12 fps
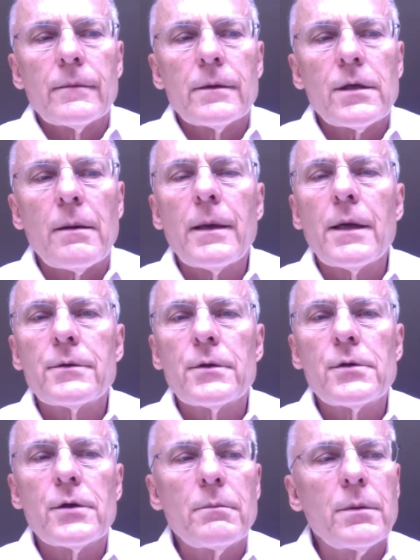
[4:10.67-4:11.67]
Some
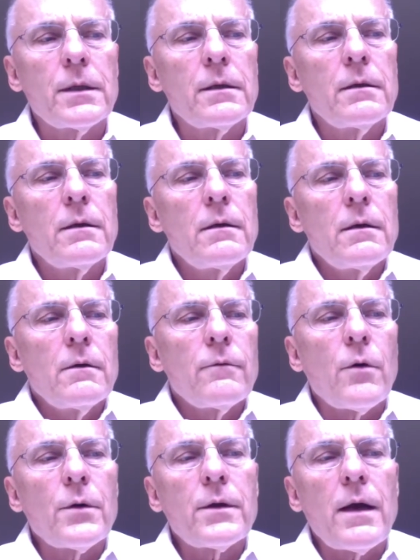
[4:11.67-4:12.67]
answers should be
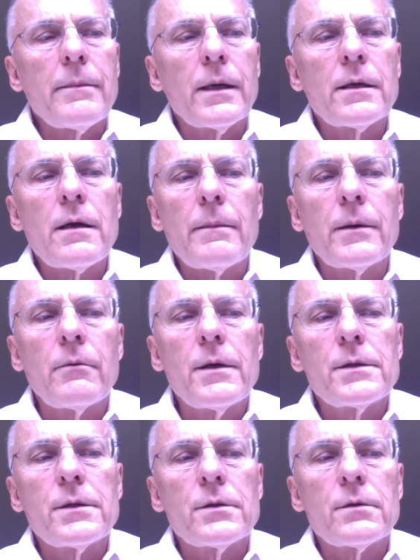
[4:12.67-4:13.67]
forthcoming in coming
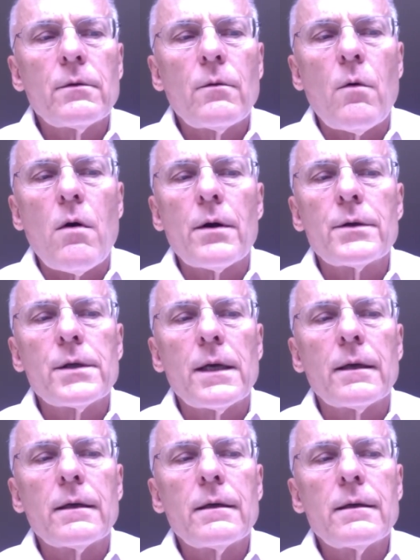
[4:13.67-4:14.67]
weeks as Wang
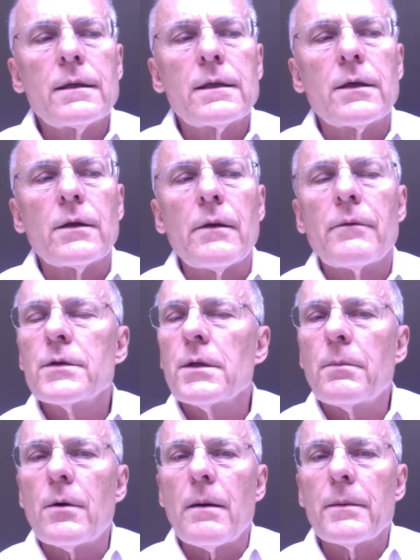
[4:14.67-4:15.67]
Jing delivers the
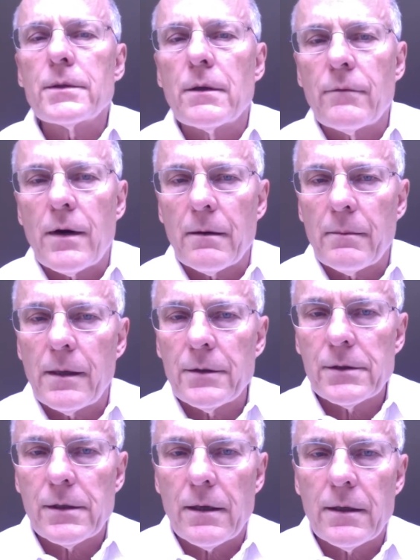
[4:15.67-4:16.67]
promised environmental
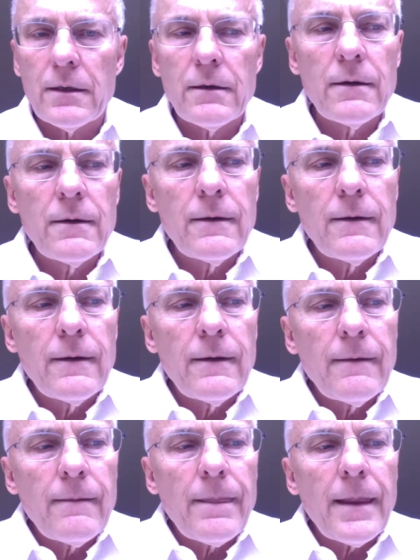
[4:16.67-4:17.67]
study,
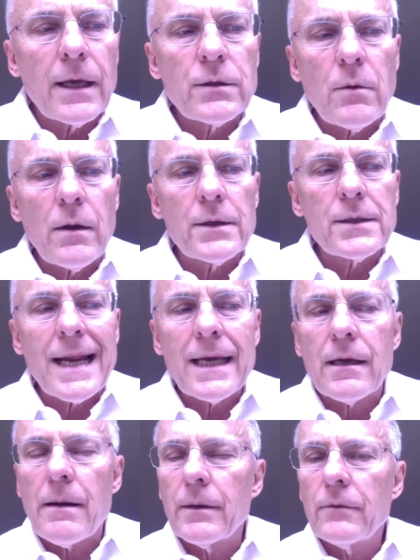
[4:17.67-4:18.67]
as well as an
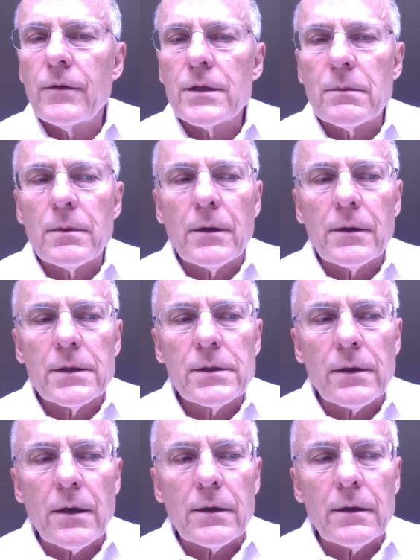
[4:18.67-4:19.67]
economic feasibility
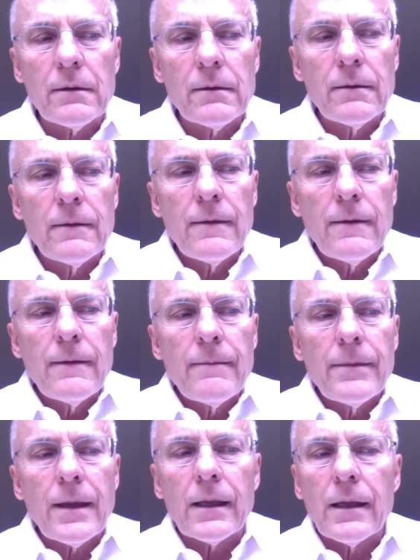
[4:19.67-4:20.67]
study
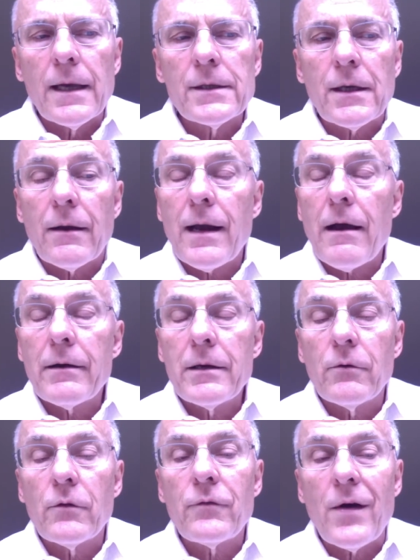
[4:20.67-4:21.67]
that lays out how he
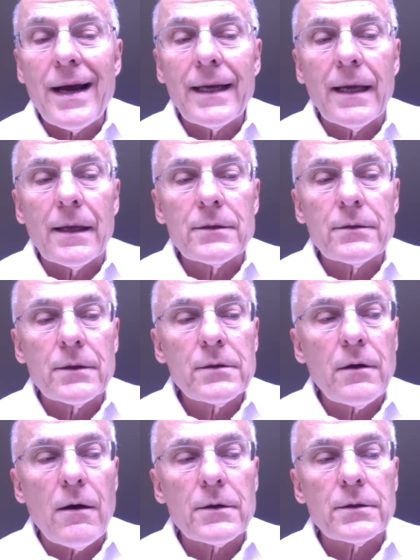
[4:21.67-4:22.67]
will finance this
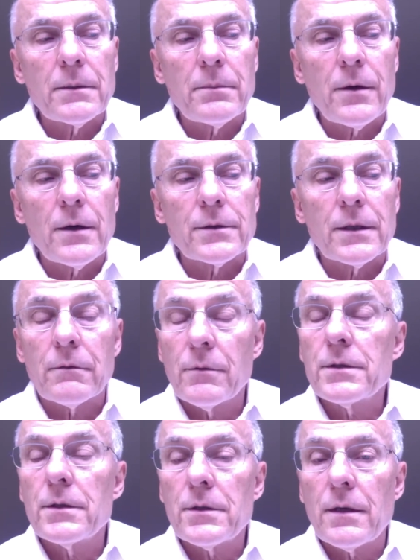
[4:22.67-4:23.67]
costly project,
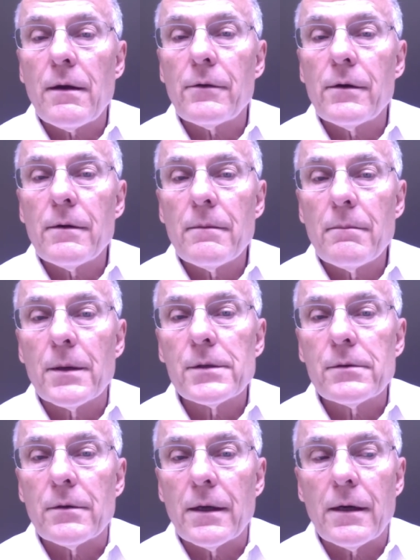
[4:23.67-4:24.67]
which is another
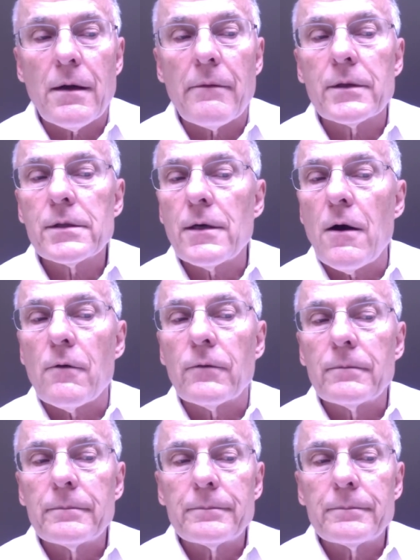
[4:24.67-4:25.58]
mystery in and of itself.